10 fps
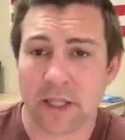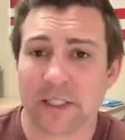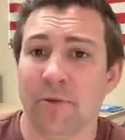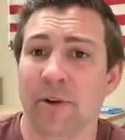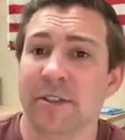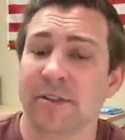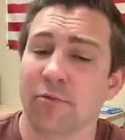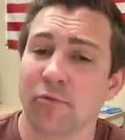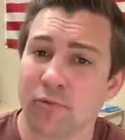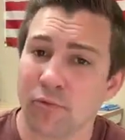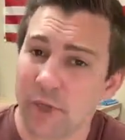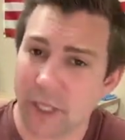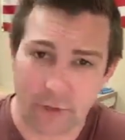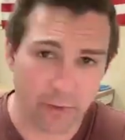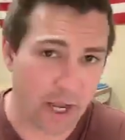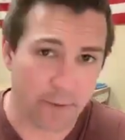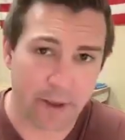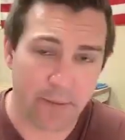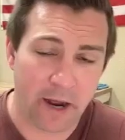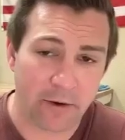So it really would help
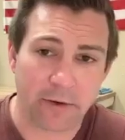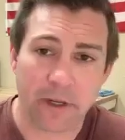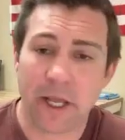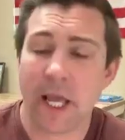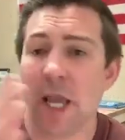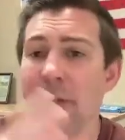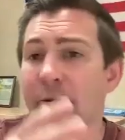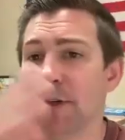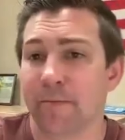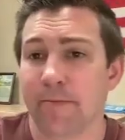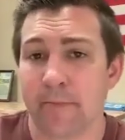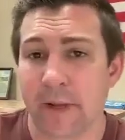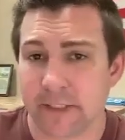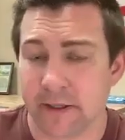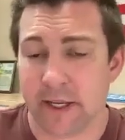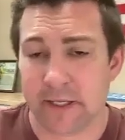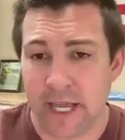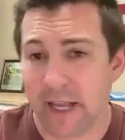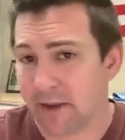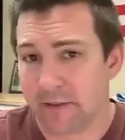them out. It would basically
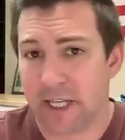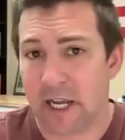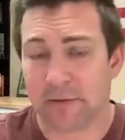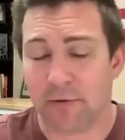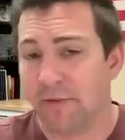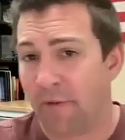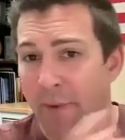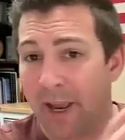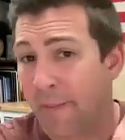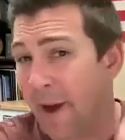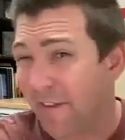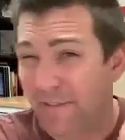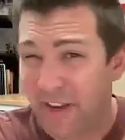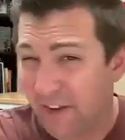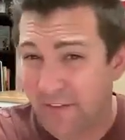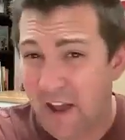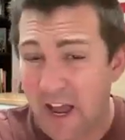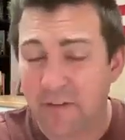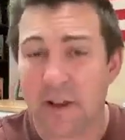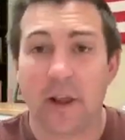take their CI score from being about a
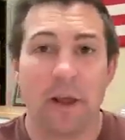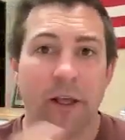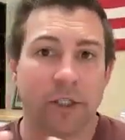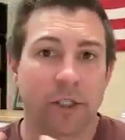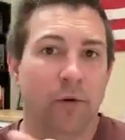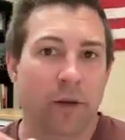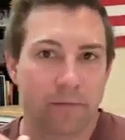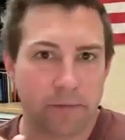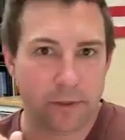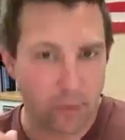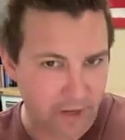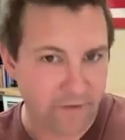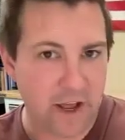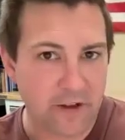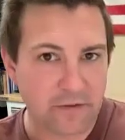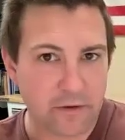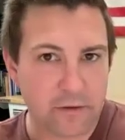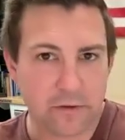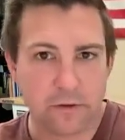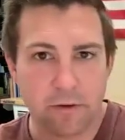55 to a 25.
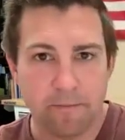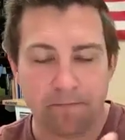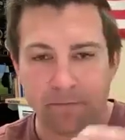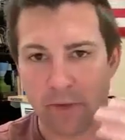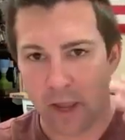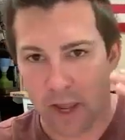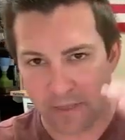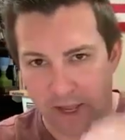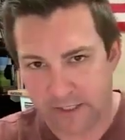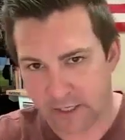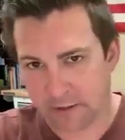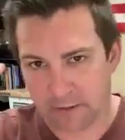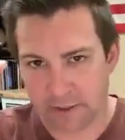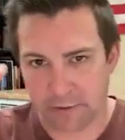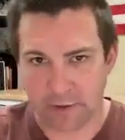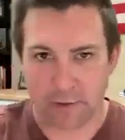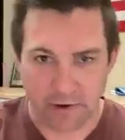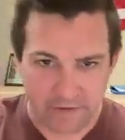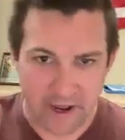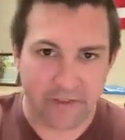And that delta between
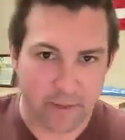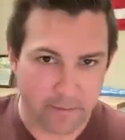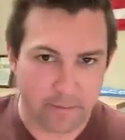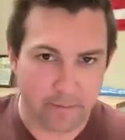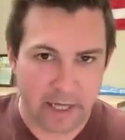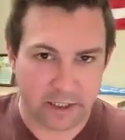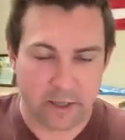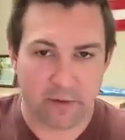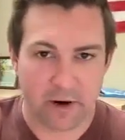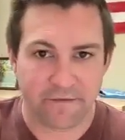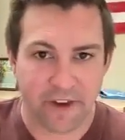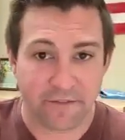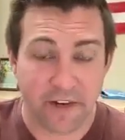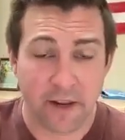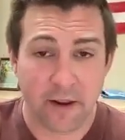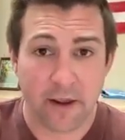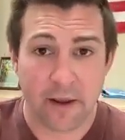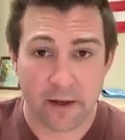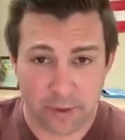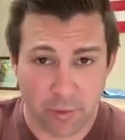25 and the magic number of 50,
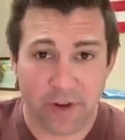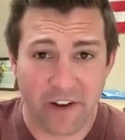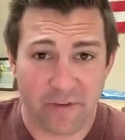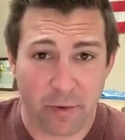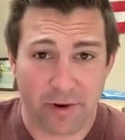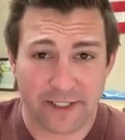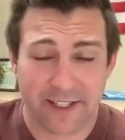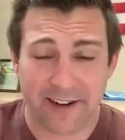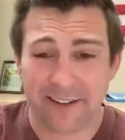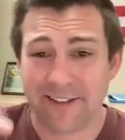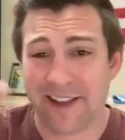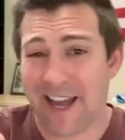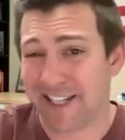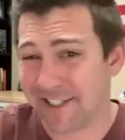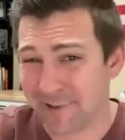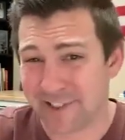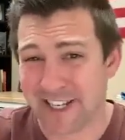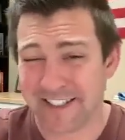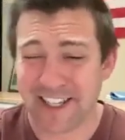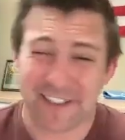25 points there at 2
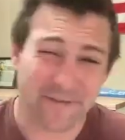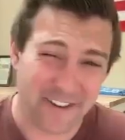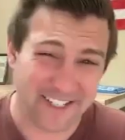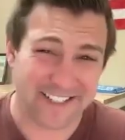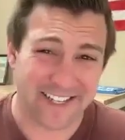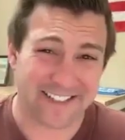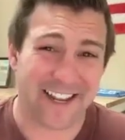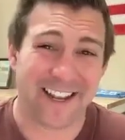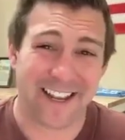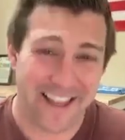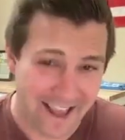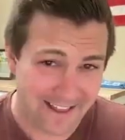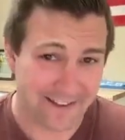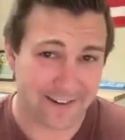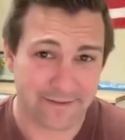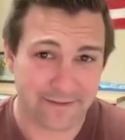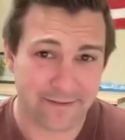cents, that's 50 cents a gallon